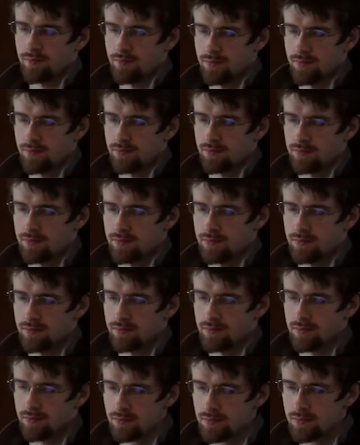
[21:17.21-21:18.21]

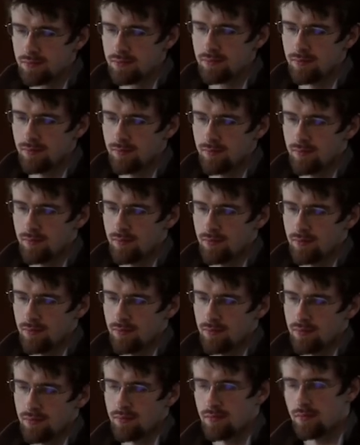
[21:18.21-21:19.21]

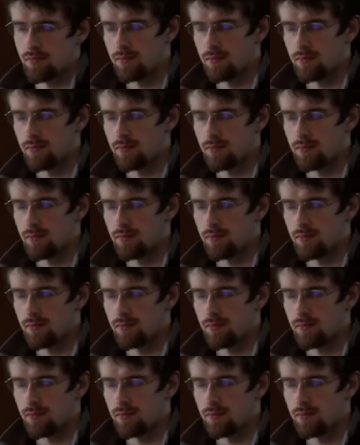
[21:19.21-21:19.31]
(no one is talking)